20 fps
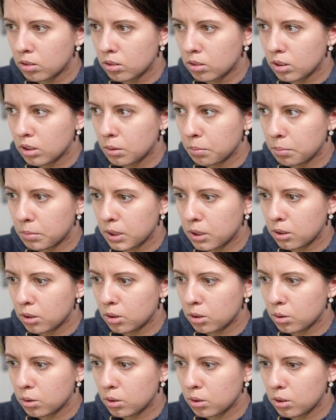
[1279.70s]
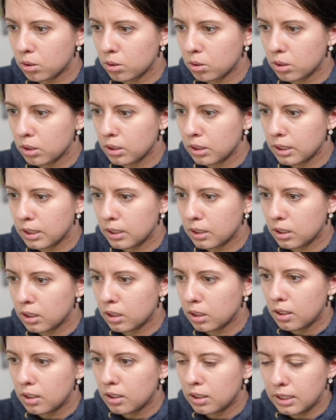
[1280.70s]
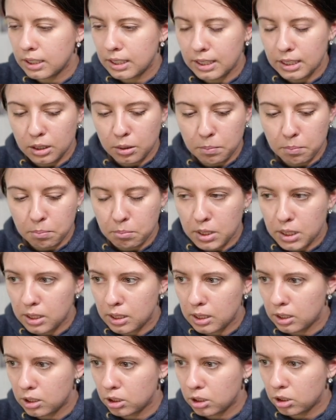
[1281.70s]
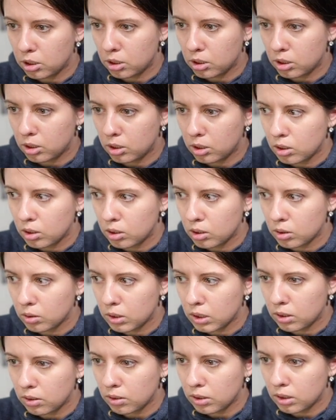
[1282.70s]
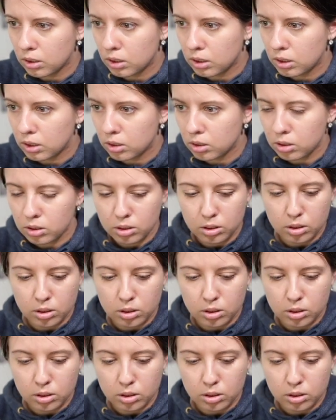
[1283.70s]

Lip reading: Compelling stories using data. Data mesh. So we have this.